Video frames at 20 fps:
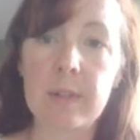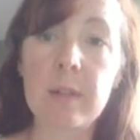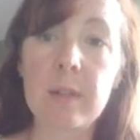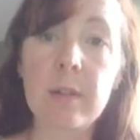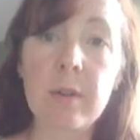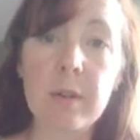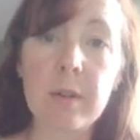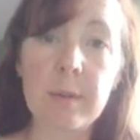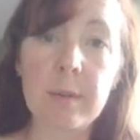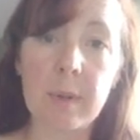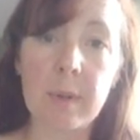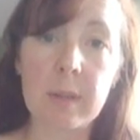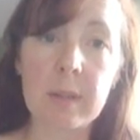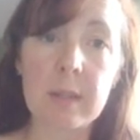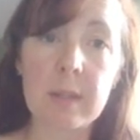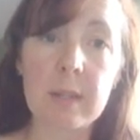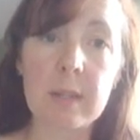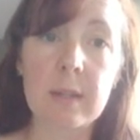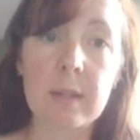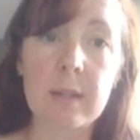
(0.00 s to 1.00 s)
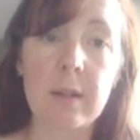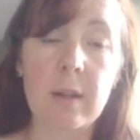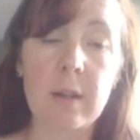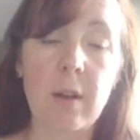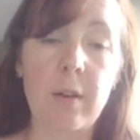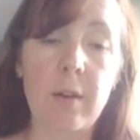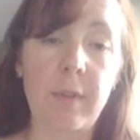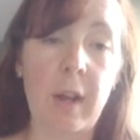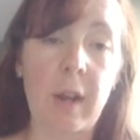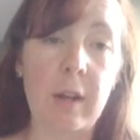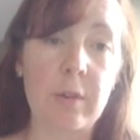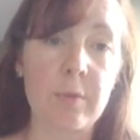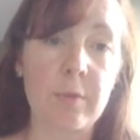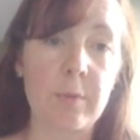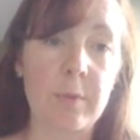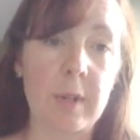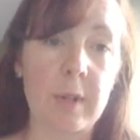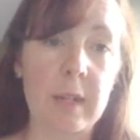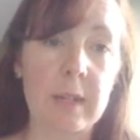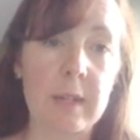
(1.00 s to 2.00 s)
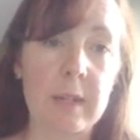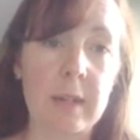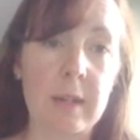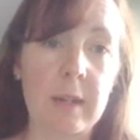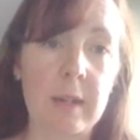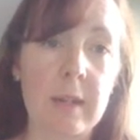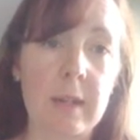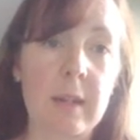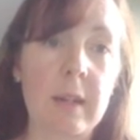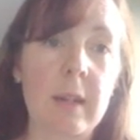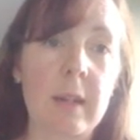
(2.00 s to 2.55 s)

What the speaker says: 9 months of actual data,